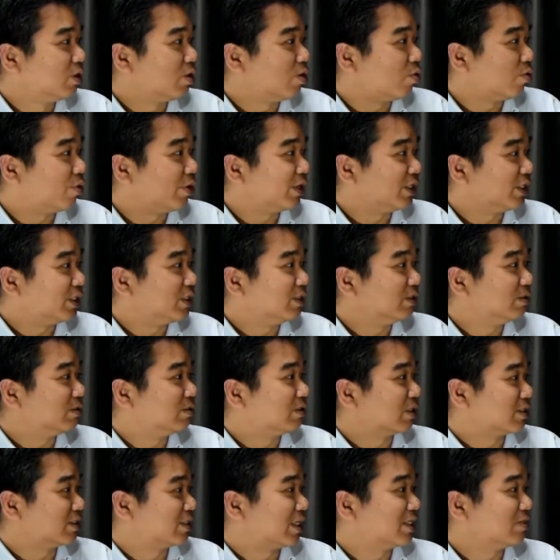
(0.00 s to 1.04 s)
already
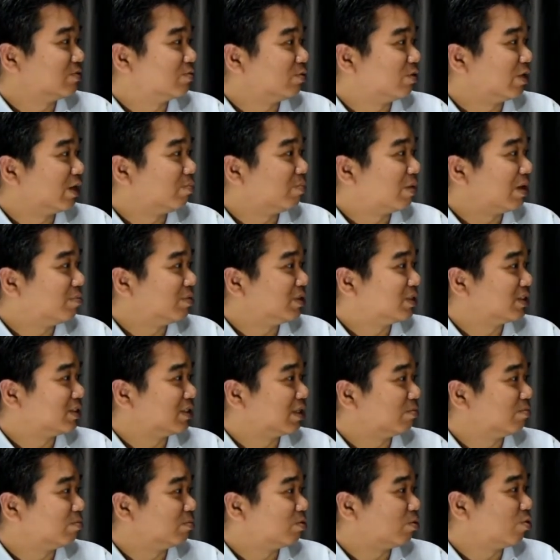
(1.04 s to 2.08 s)
successful and maybe
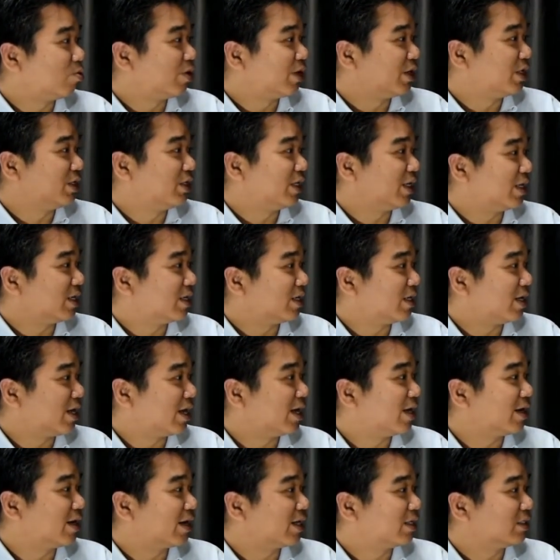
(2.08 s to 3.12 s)
already
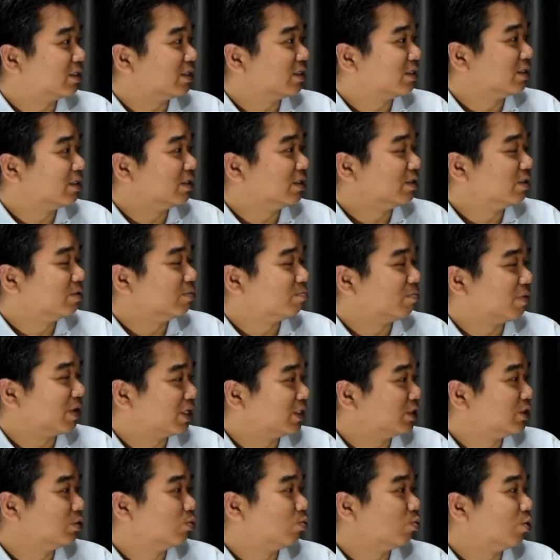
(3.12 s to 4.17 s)
there at the
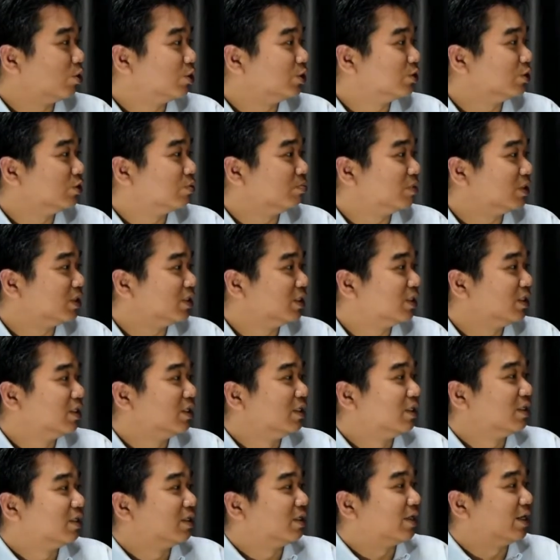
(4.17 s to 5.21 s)
place you want to be,
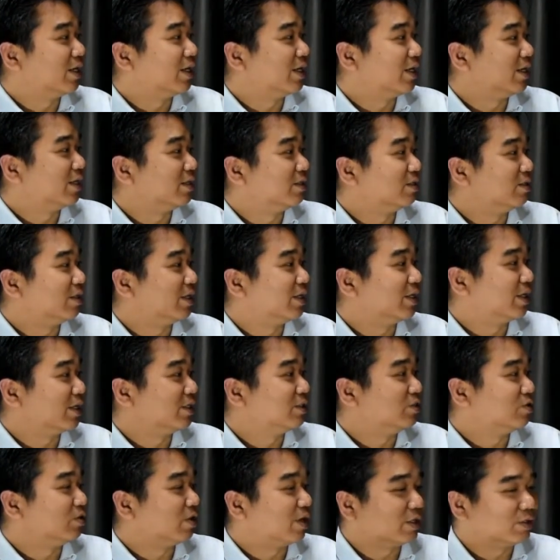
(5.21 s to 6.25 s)

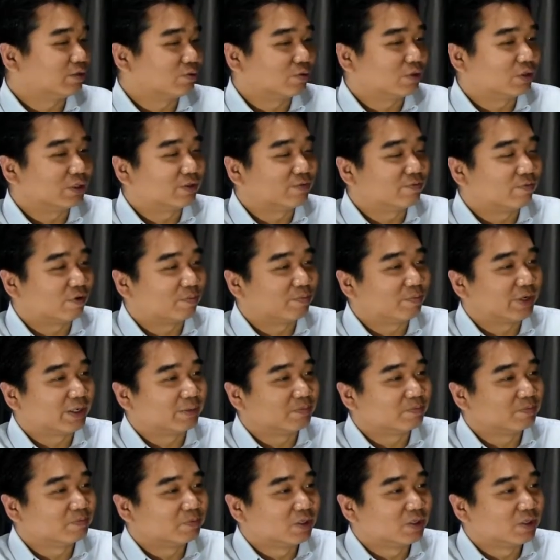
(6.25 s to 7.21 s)
and try to learn from them.